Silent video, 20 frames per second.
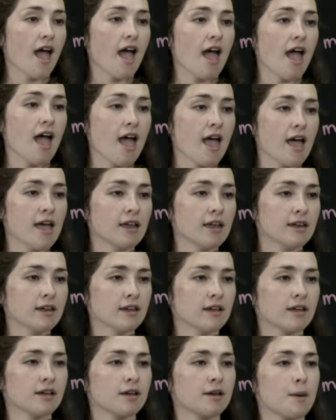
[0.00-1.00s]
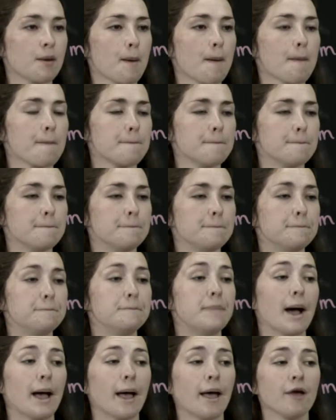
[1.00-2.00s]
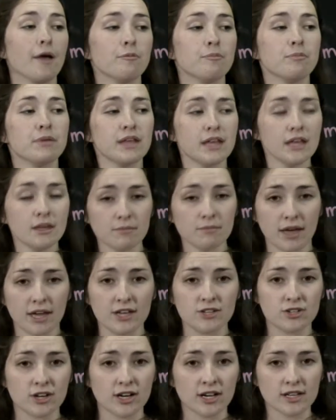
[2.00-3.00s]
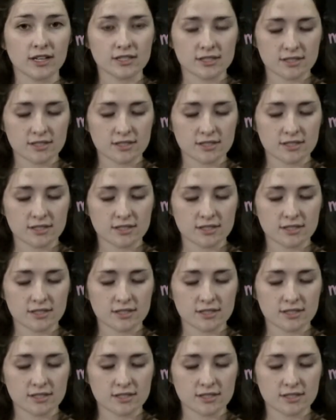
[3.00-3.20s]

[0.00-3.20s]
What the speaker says: N by P matrix,